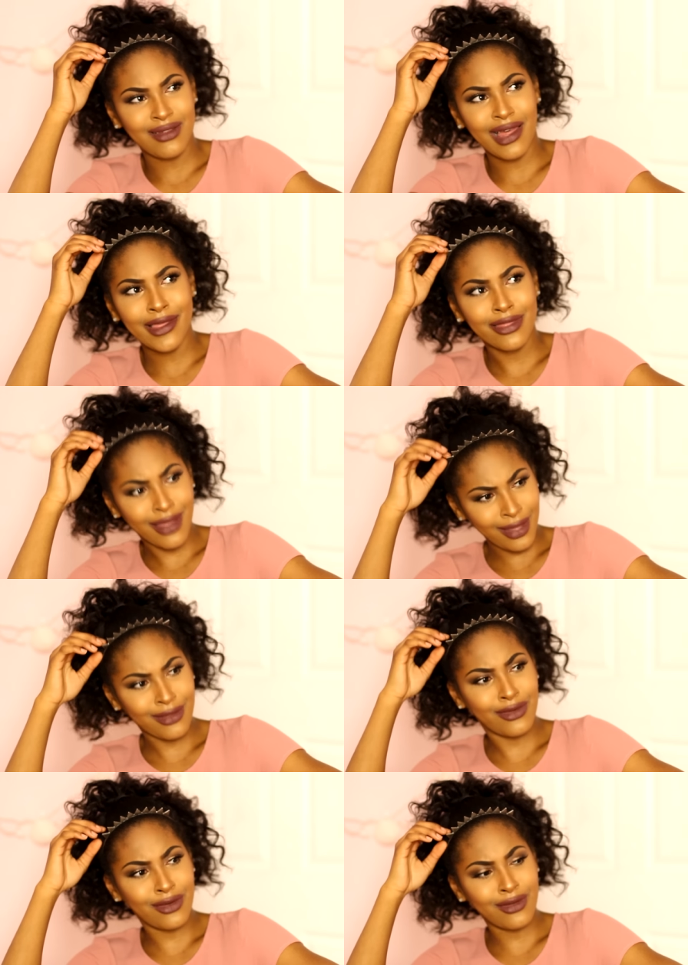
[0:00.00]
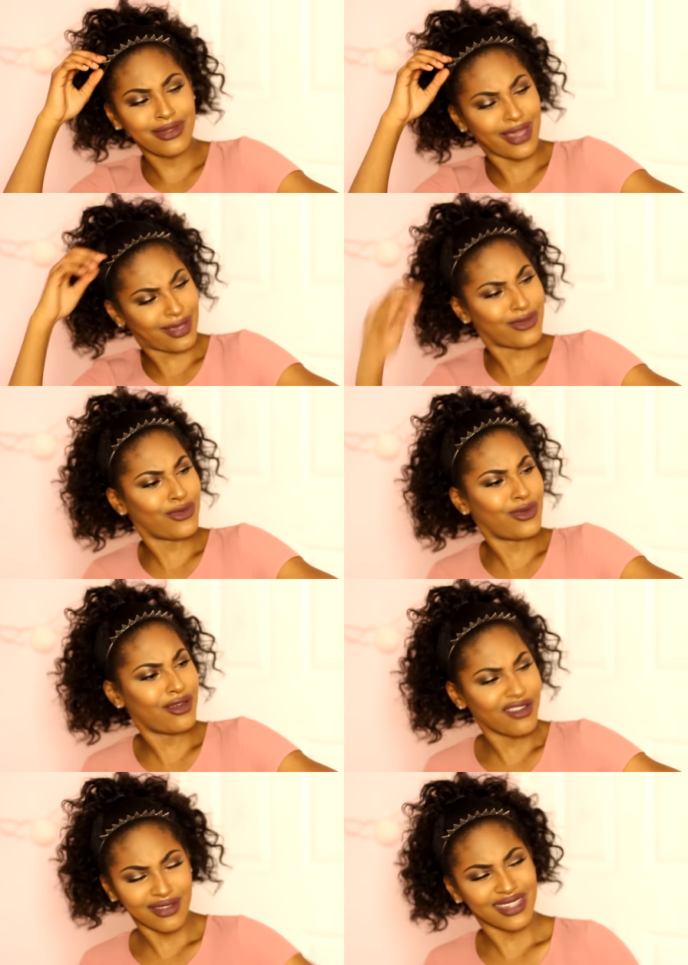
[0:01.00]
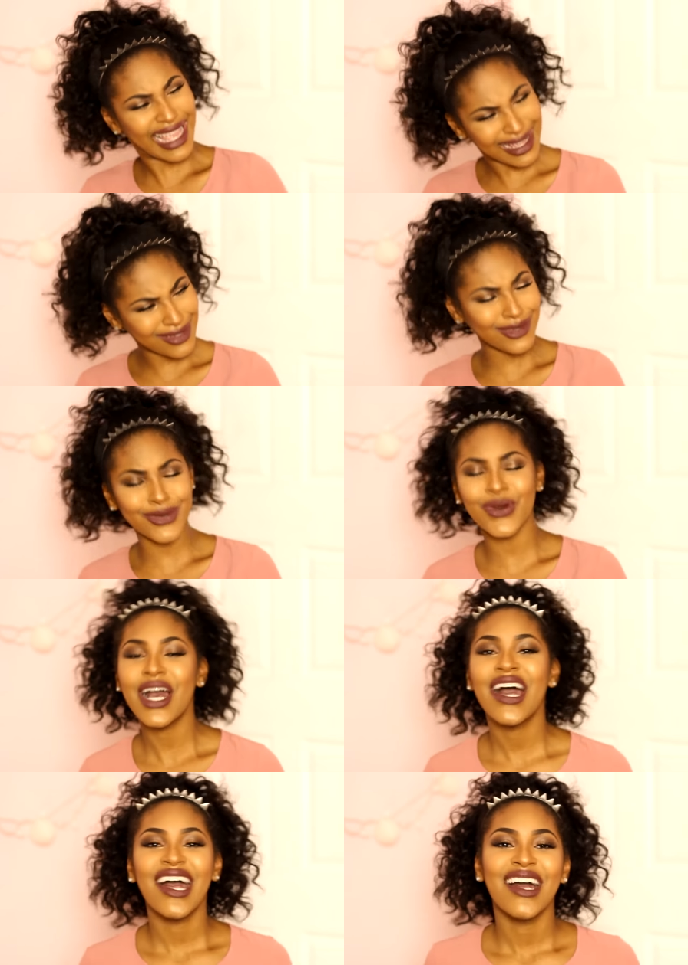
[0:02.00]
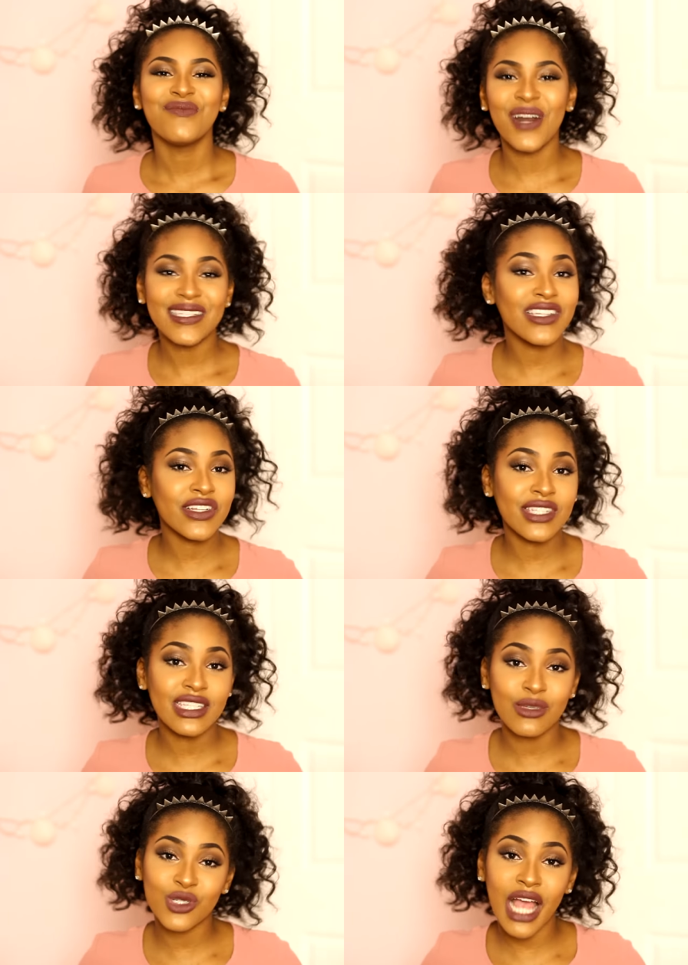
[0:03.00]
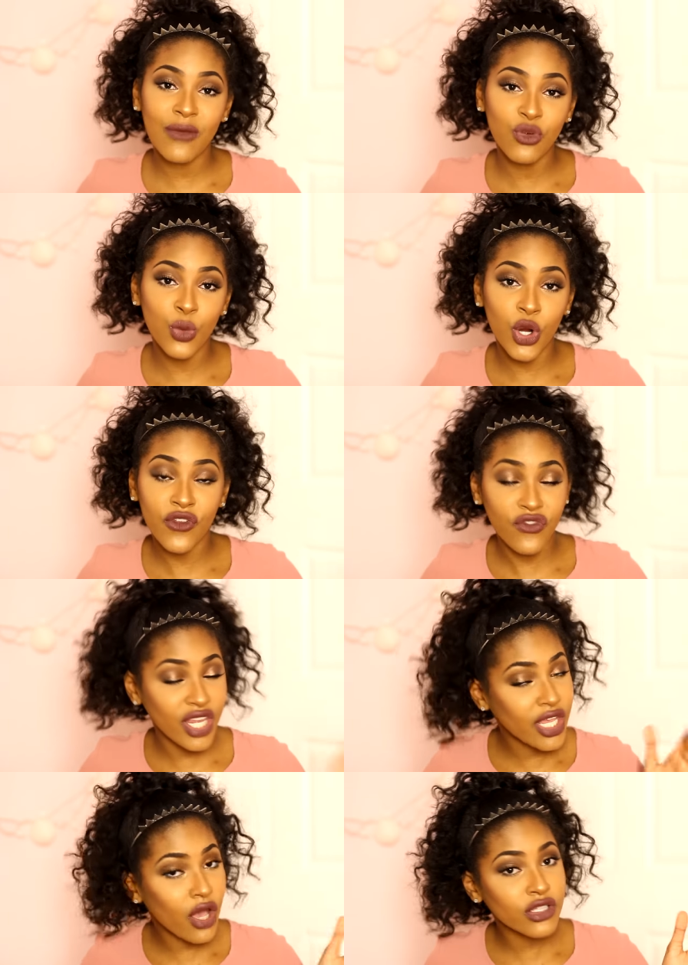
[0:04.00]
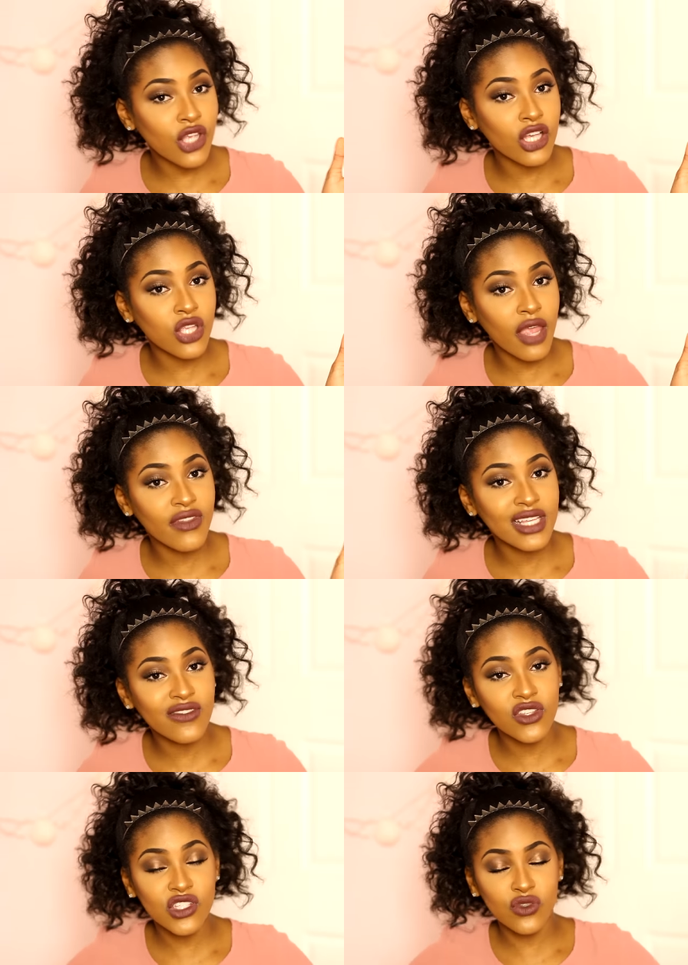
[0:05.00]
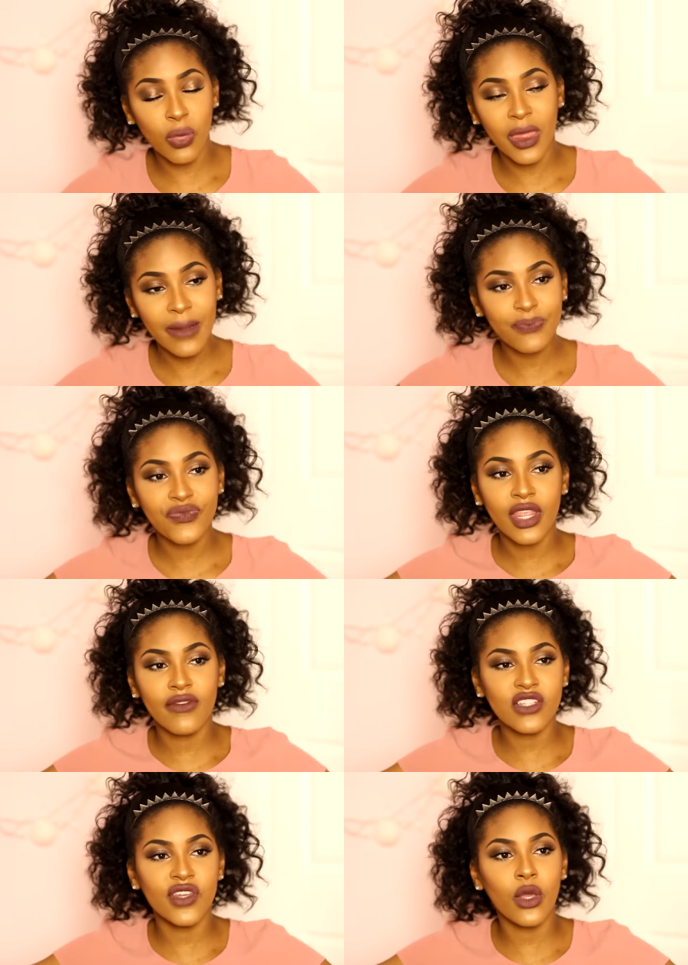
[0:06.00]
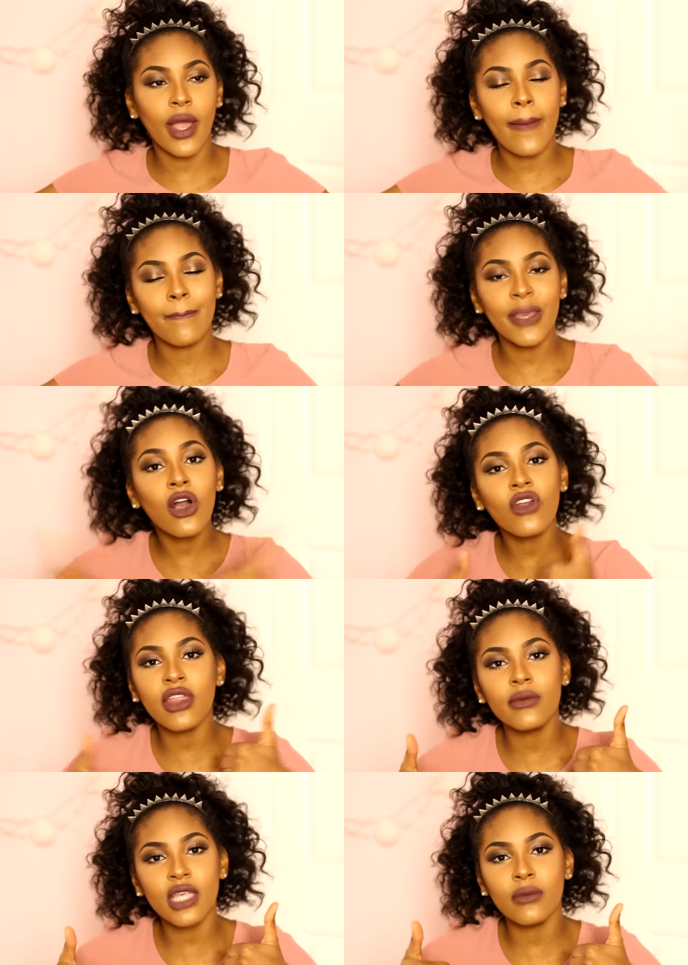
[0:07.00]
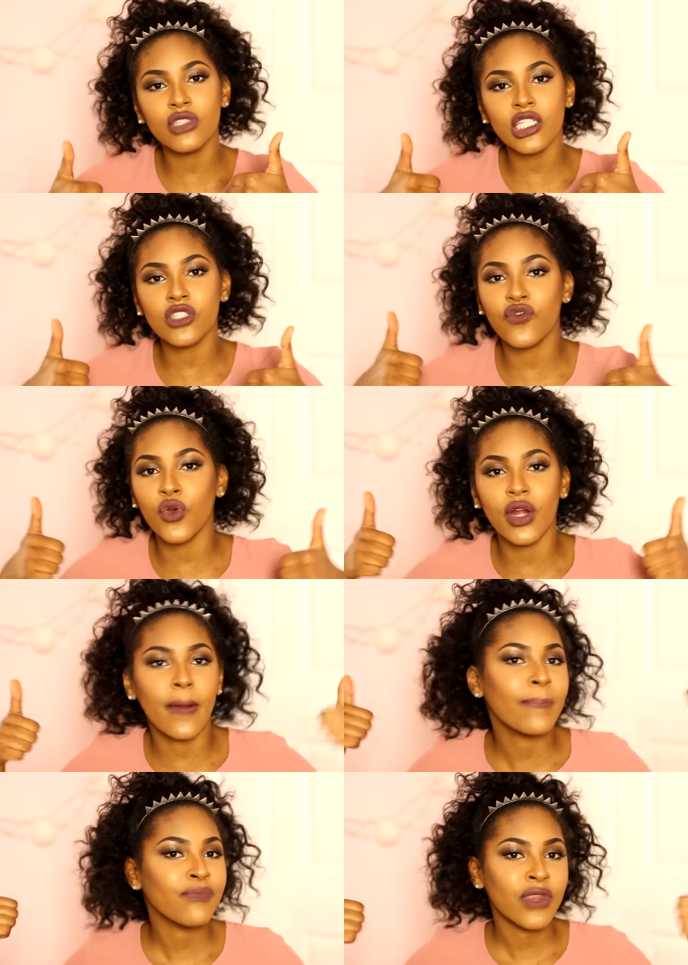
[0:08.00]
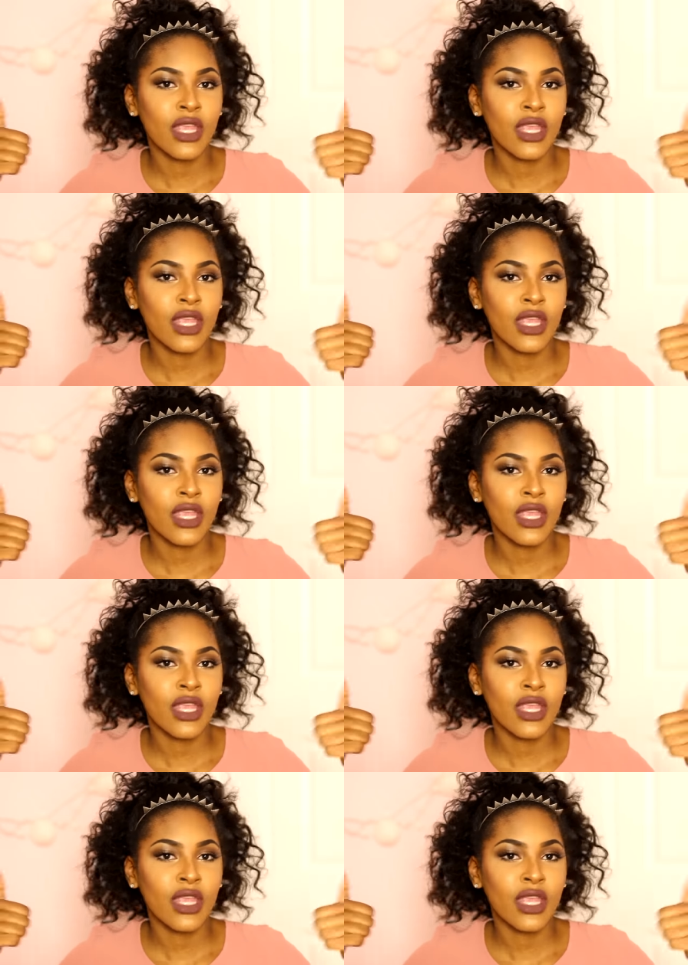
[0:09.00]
like thank you thank you girl thank you but seriously subscribe for more videos also give this give this video a big old thumbs up just for